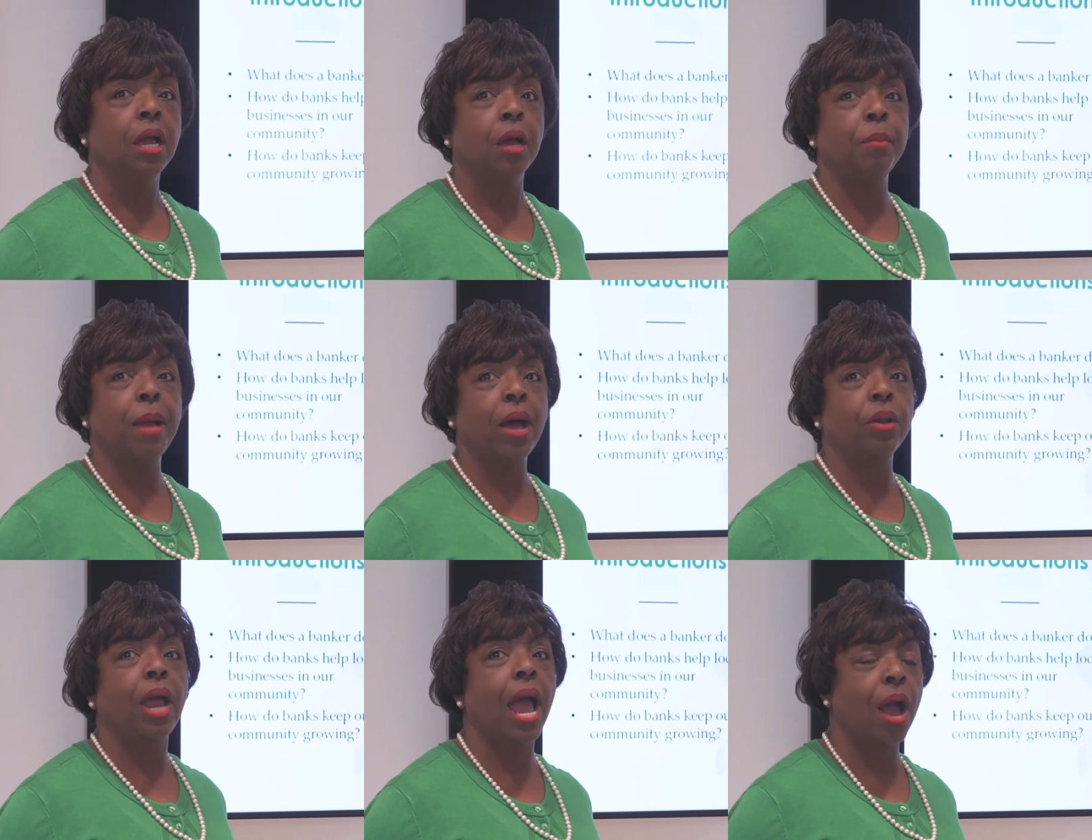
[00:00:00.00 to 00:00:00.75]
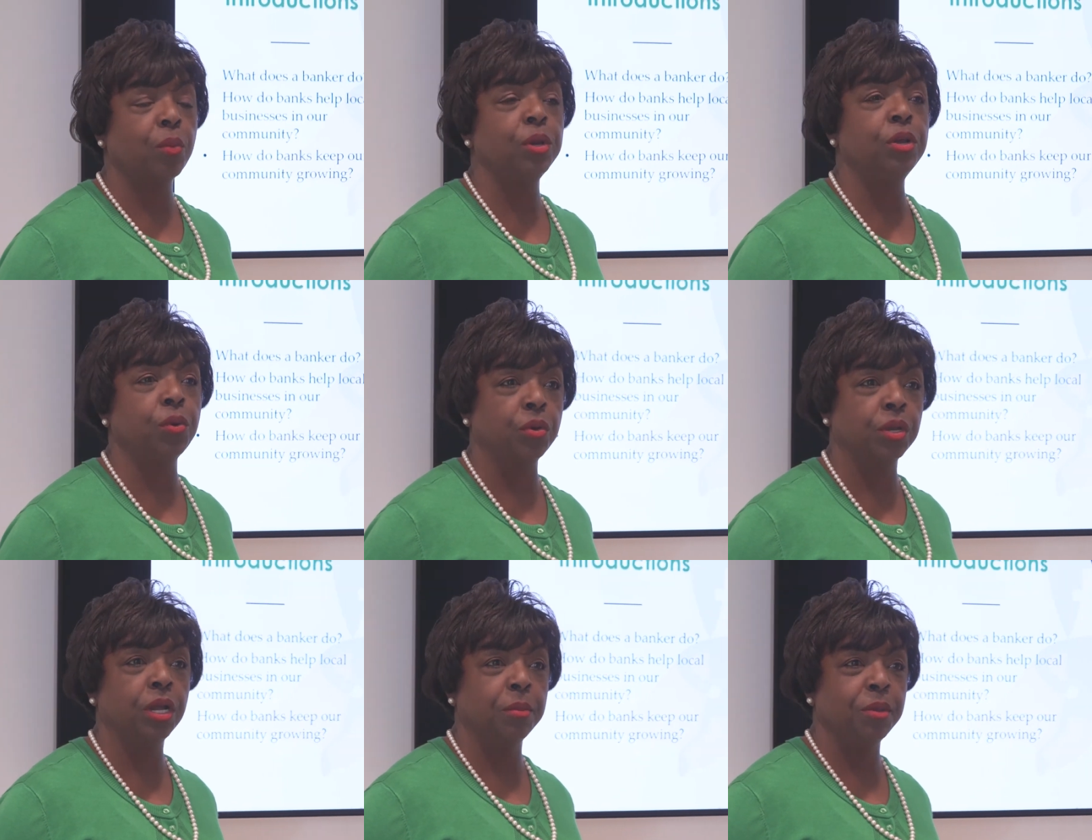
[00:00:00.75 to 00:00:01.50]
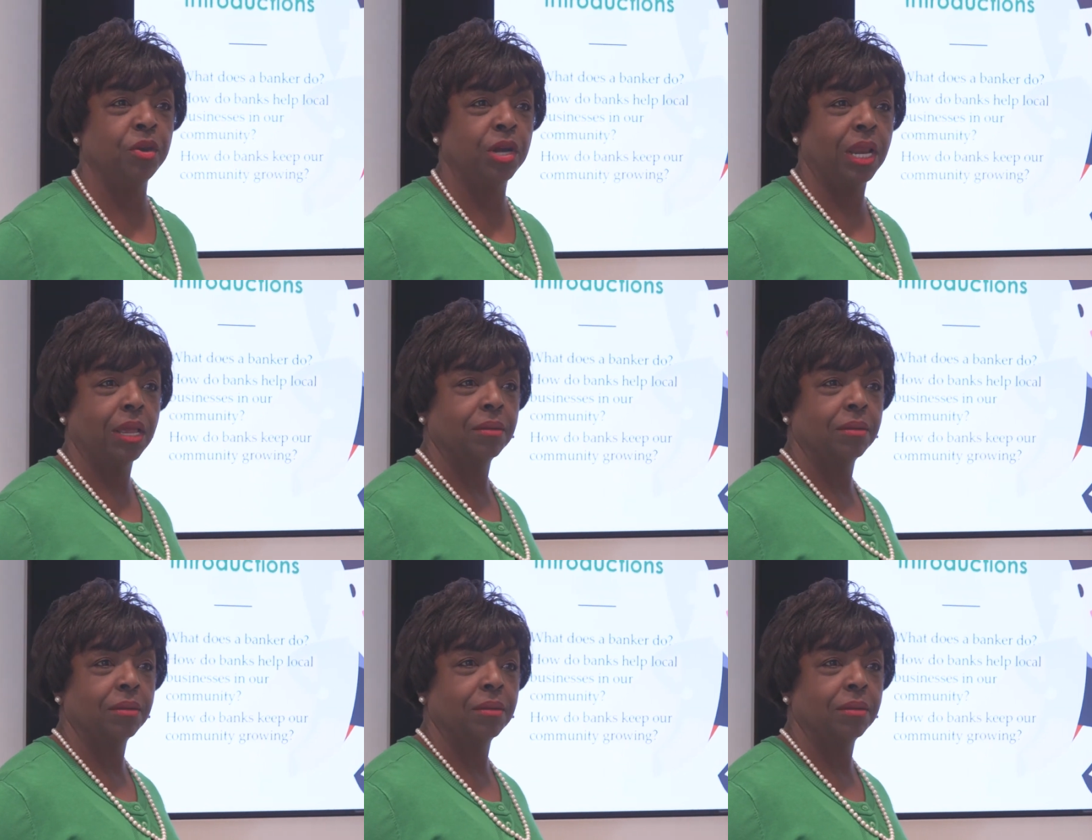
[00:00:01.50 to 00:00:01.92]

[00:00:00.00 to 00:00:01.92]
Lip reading: about how we grow the community.